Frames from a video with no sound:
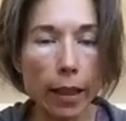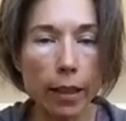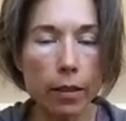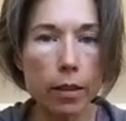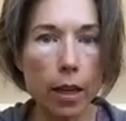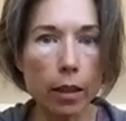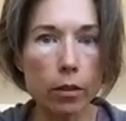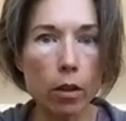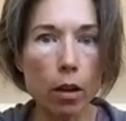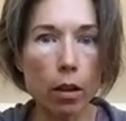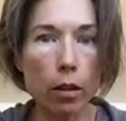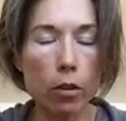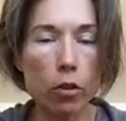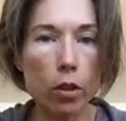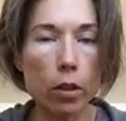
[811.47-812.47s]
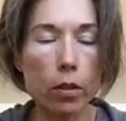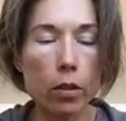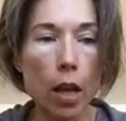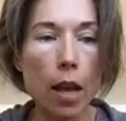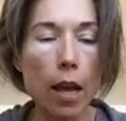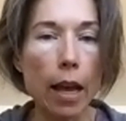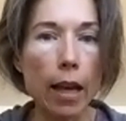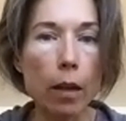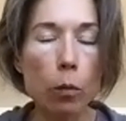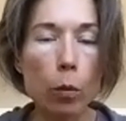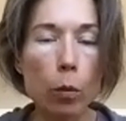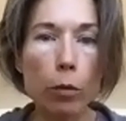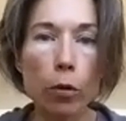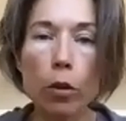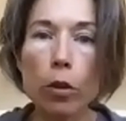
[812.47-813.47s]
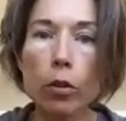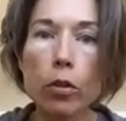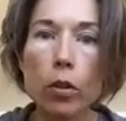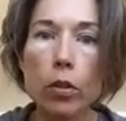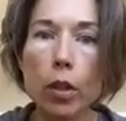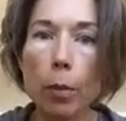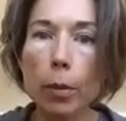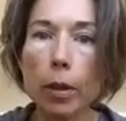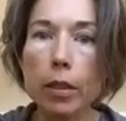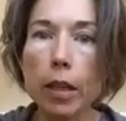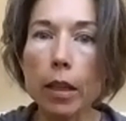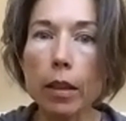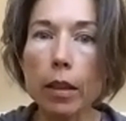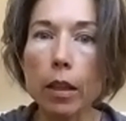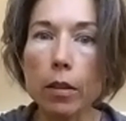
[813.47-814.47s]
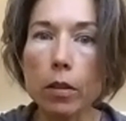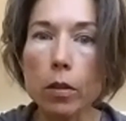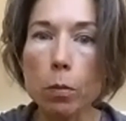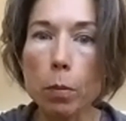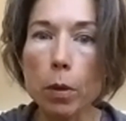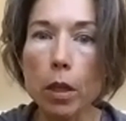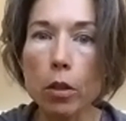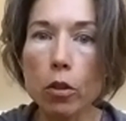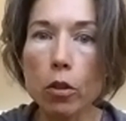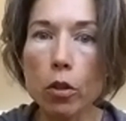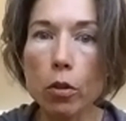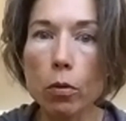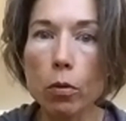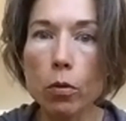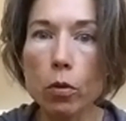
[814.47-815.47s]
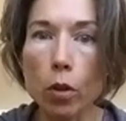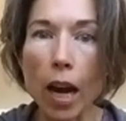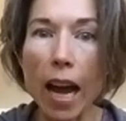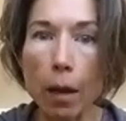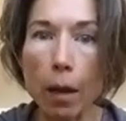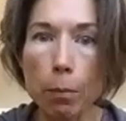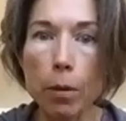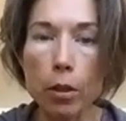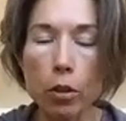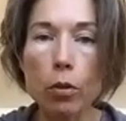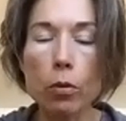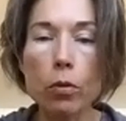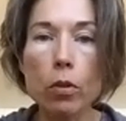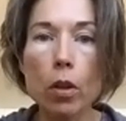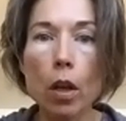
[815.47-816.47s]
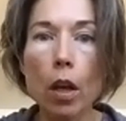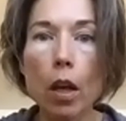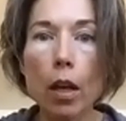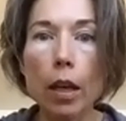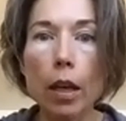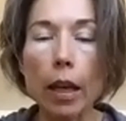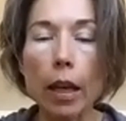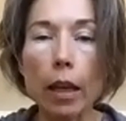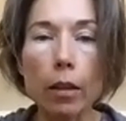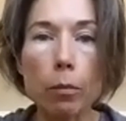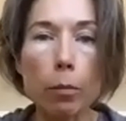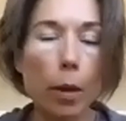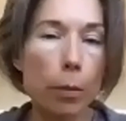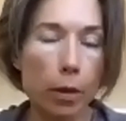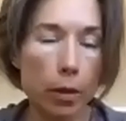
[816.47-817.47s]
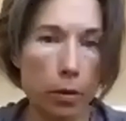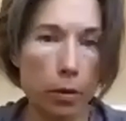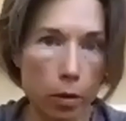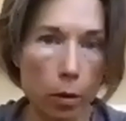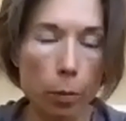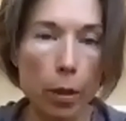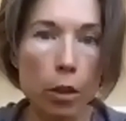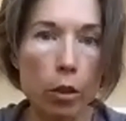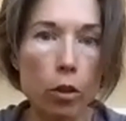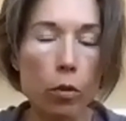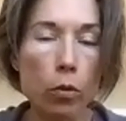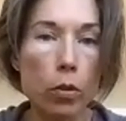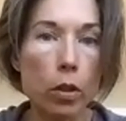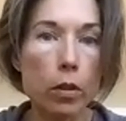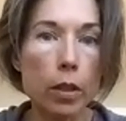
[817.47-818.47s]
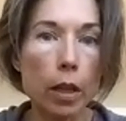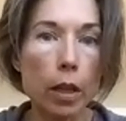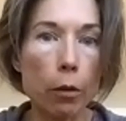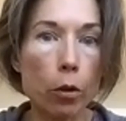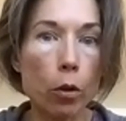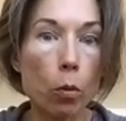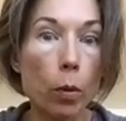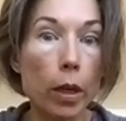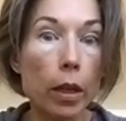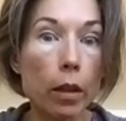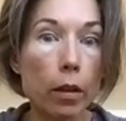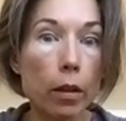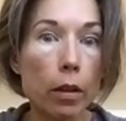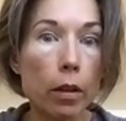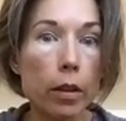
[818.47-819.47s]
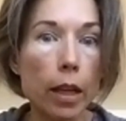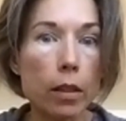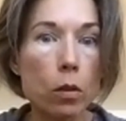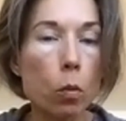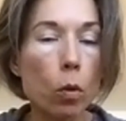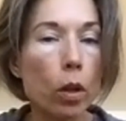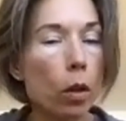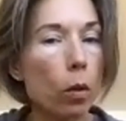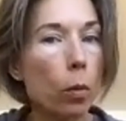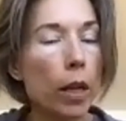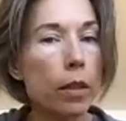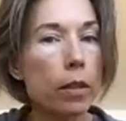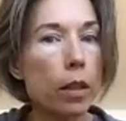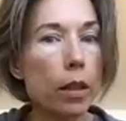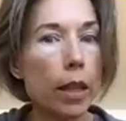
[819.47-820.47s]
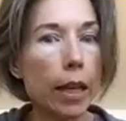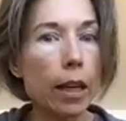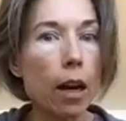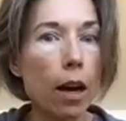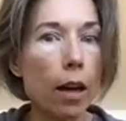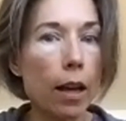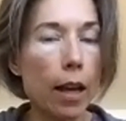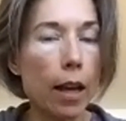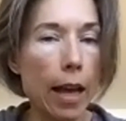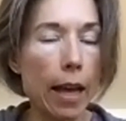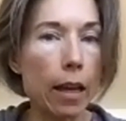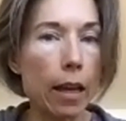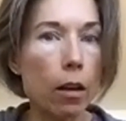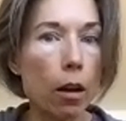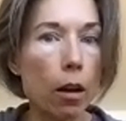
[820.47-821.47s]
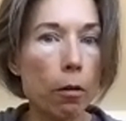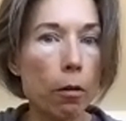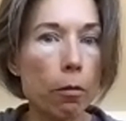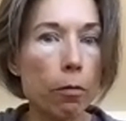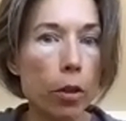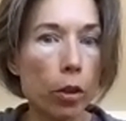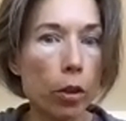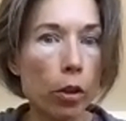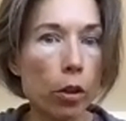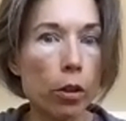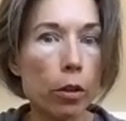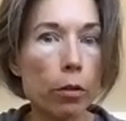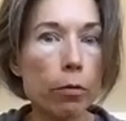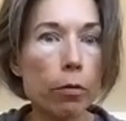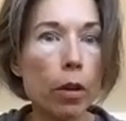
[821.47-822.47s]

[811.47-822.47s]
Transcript: technologies. And we've heard to some extent that this is being used or had been used and maybe is still being used in South Korea, that's one of the ways that they got ahead of the curve.